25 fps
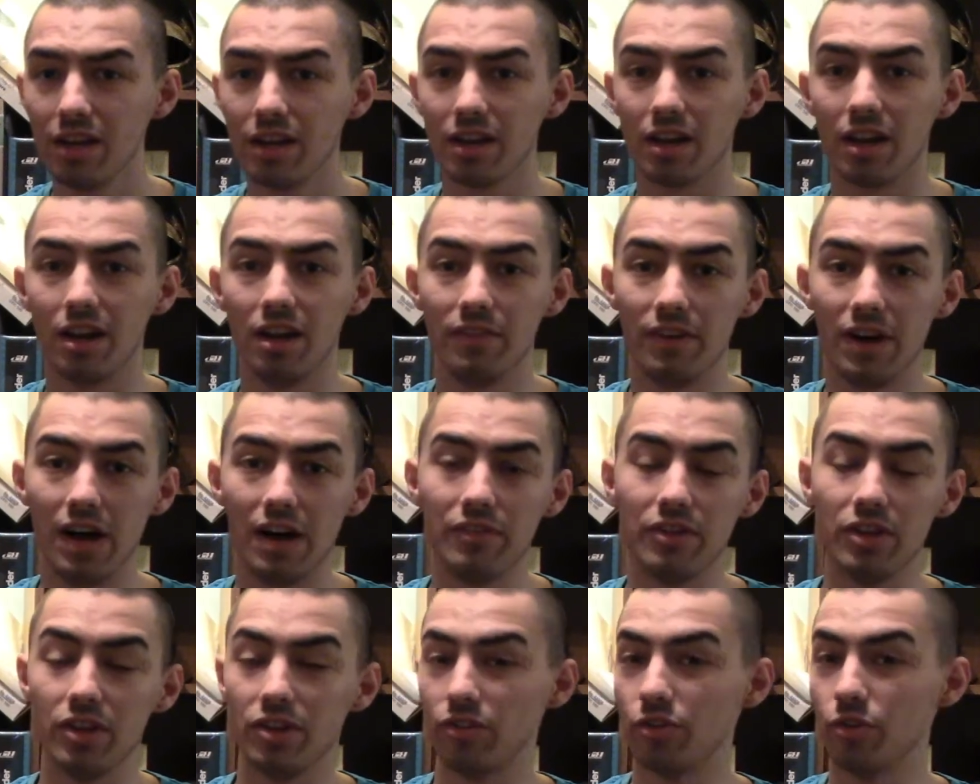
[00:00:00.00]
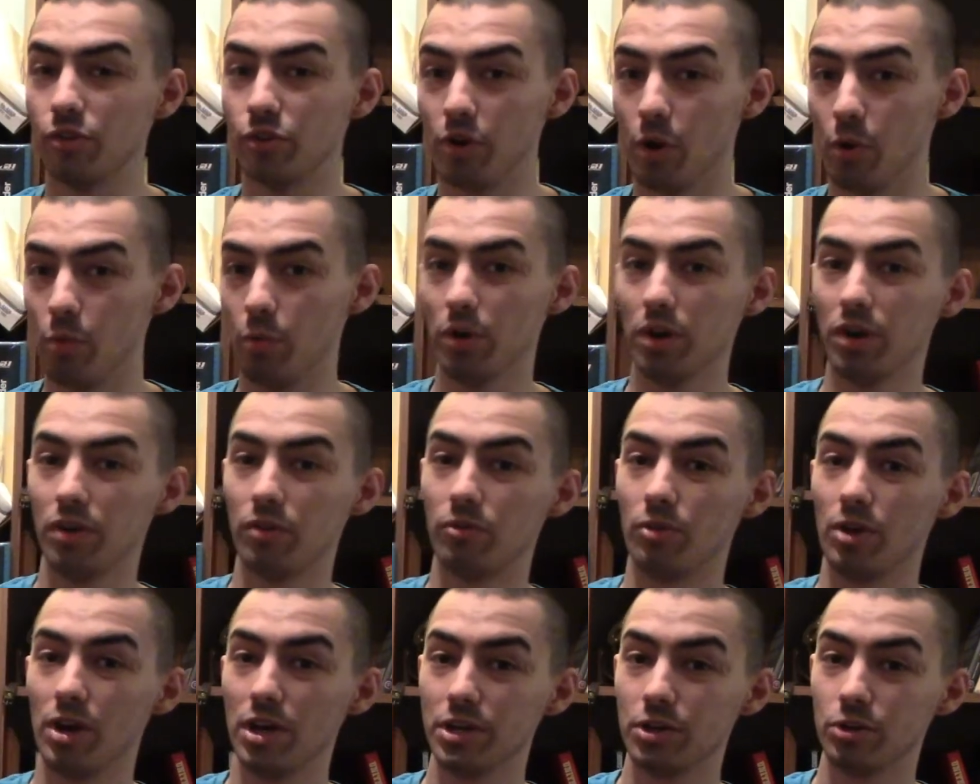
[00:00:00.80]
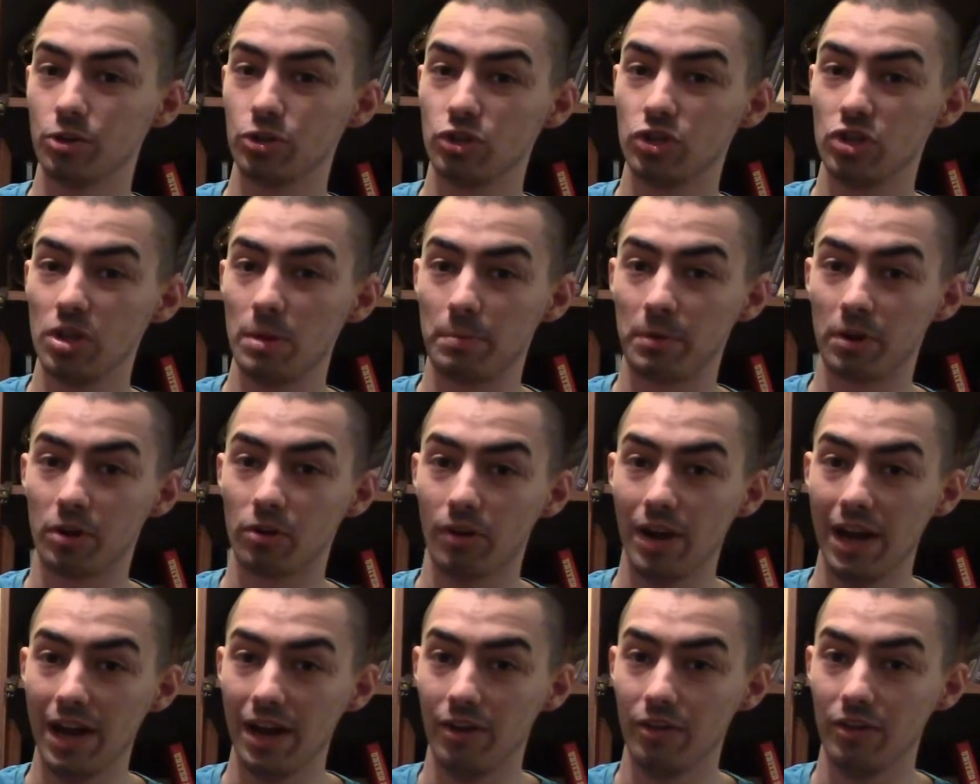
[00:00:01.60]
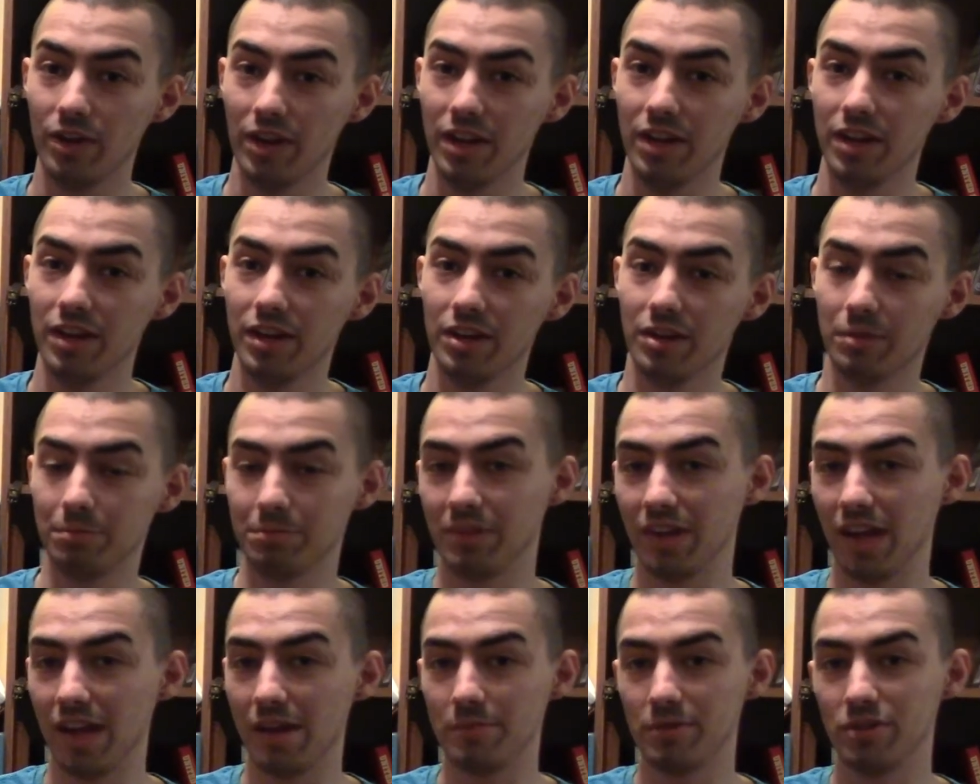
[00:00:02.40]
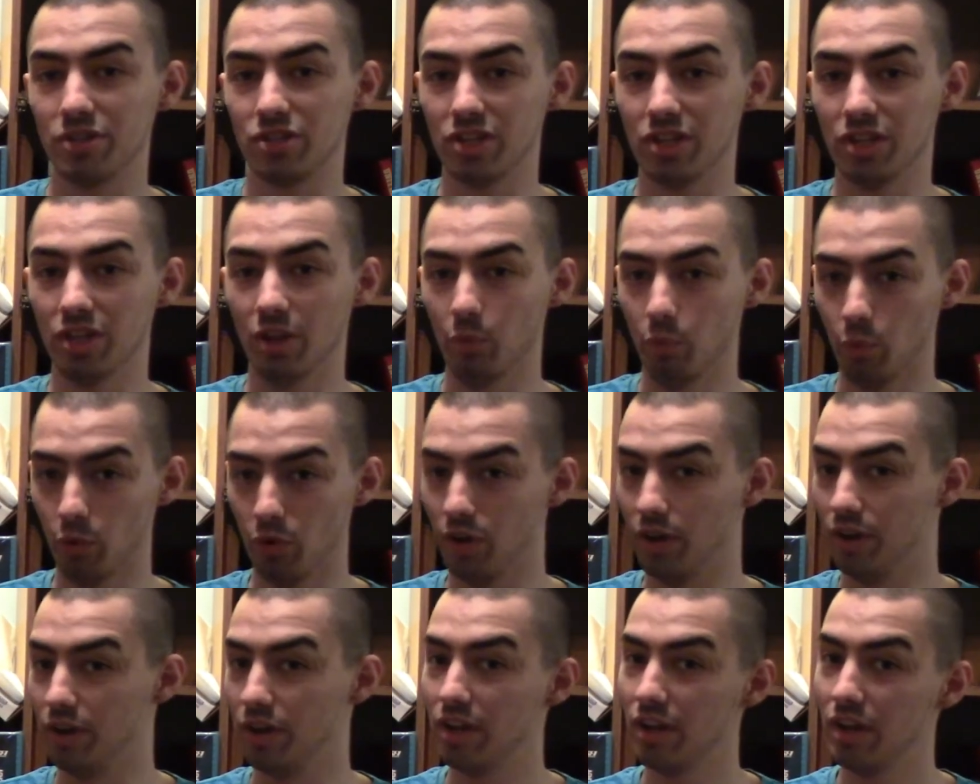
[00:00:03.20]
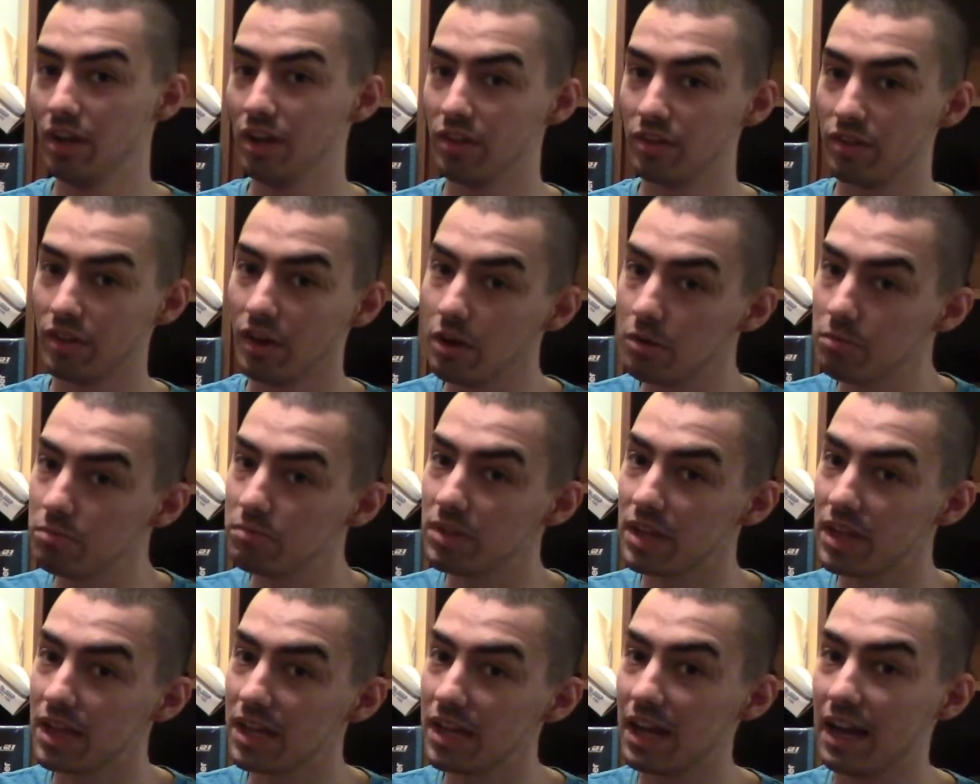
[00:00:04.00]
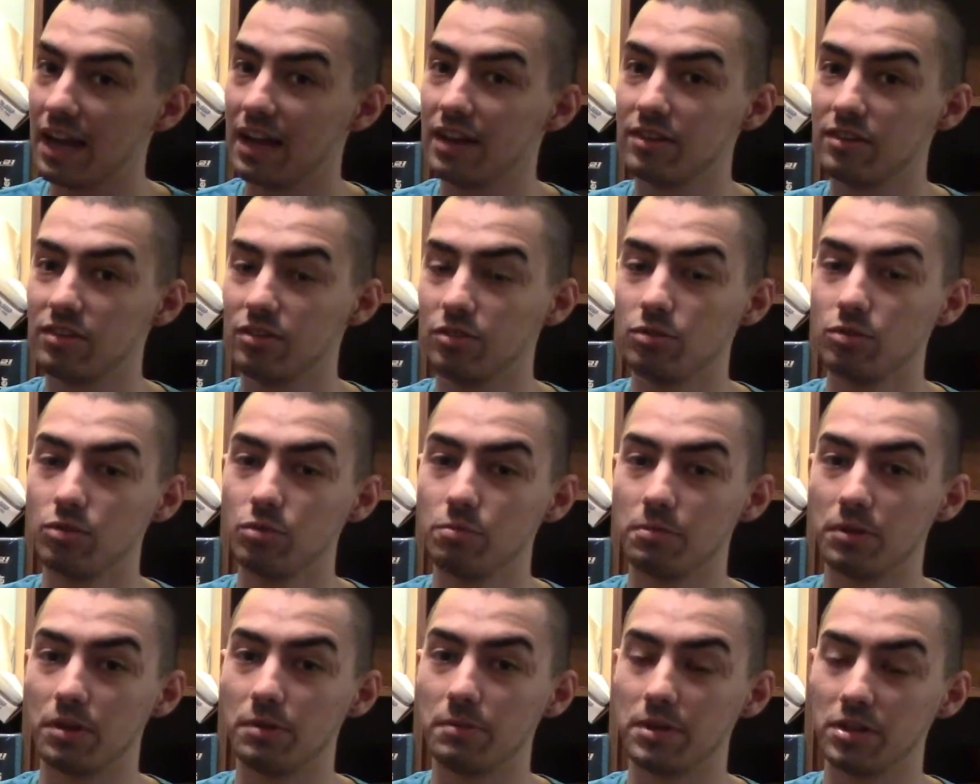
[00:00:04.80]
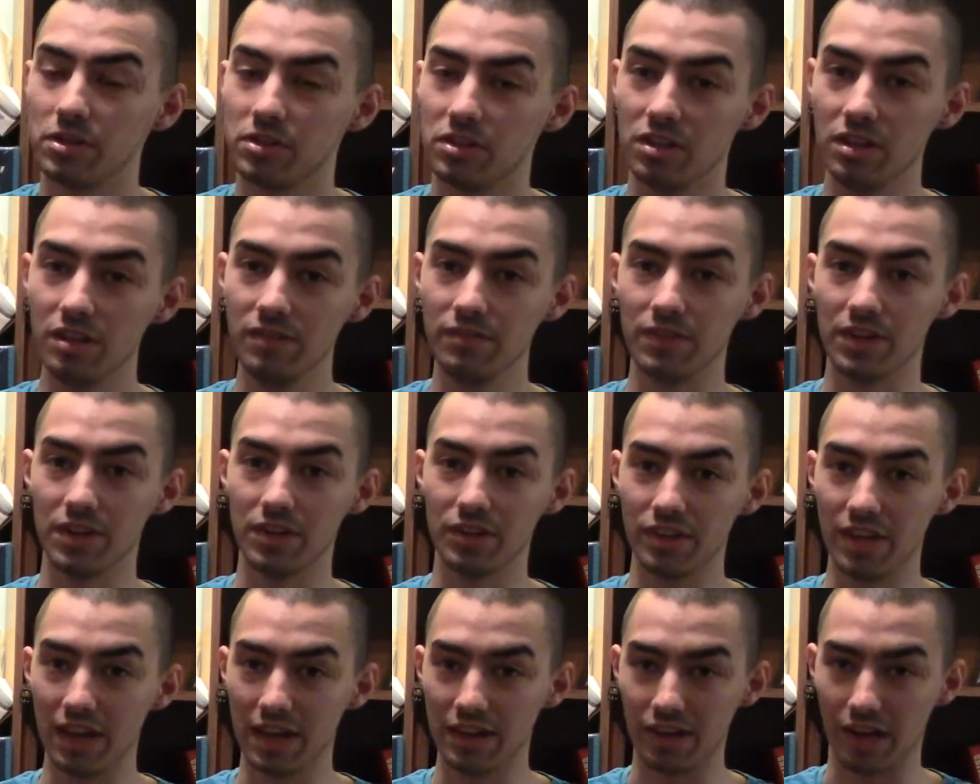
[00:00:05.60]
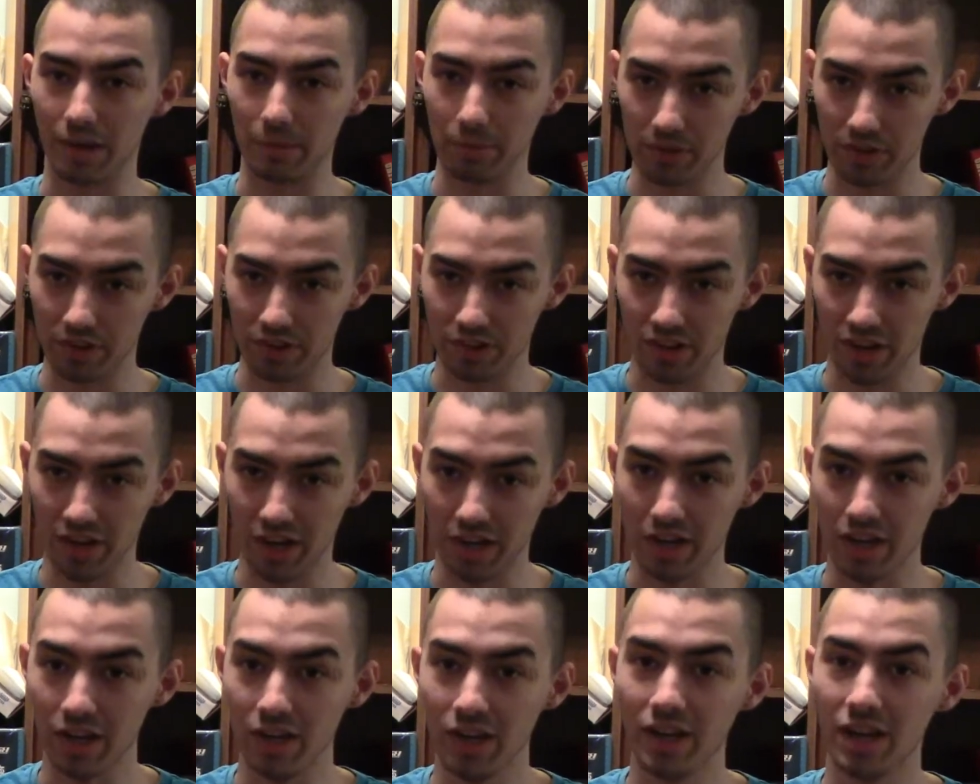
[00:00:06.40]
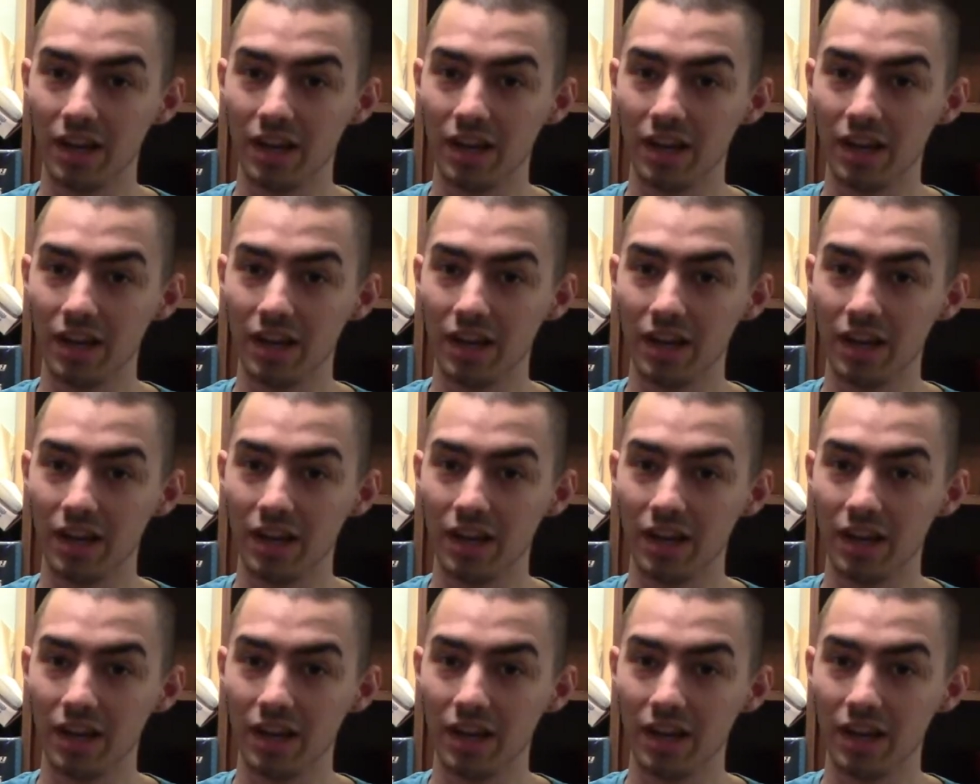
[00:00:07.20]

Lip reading: Kind of obvious, you don't want to run your ship aground and end up damaging the wood. So, they had to pretty much invent that type of design.